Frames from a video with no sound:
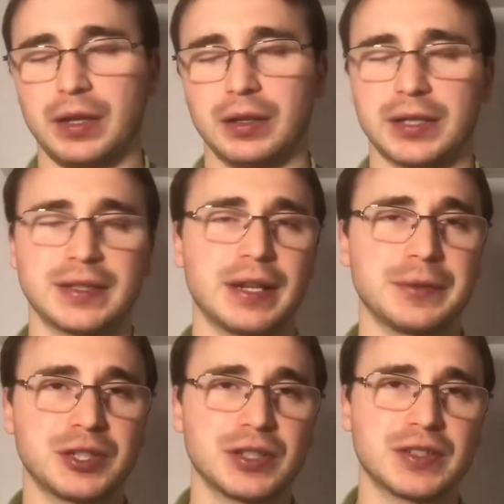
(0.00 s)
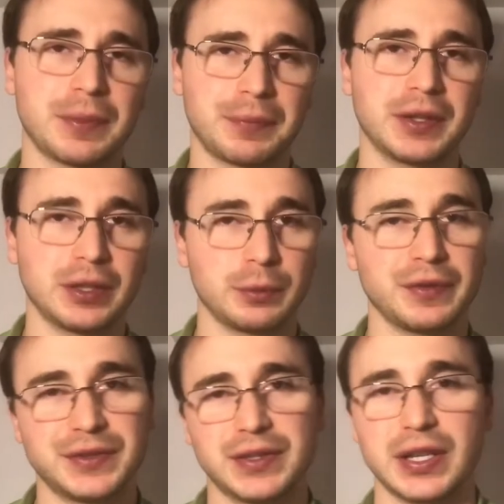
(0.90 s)
like I say, it was just something that
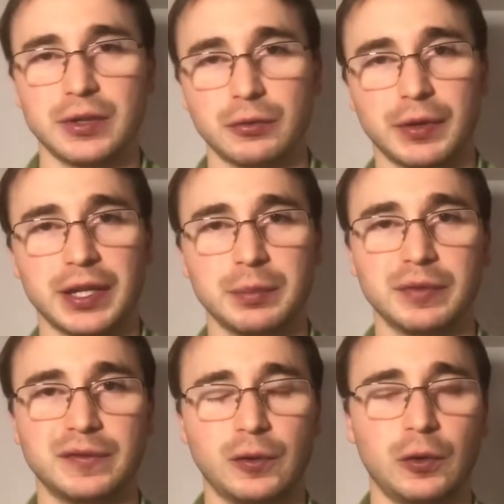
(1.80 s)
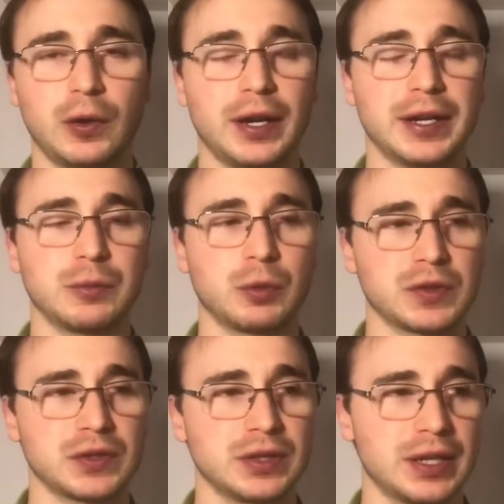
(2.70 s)
we'd seen already before, and it
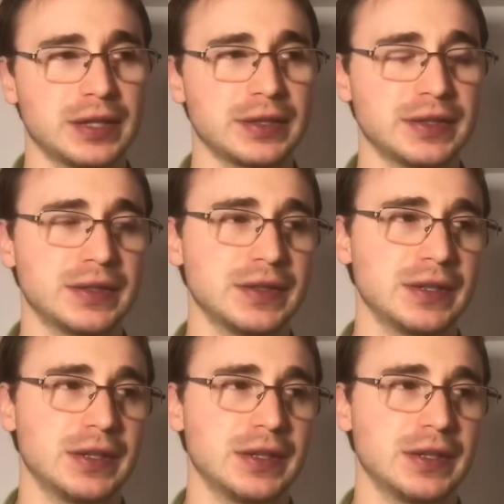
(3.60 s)
wasn't as...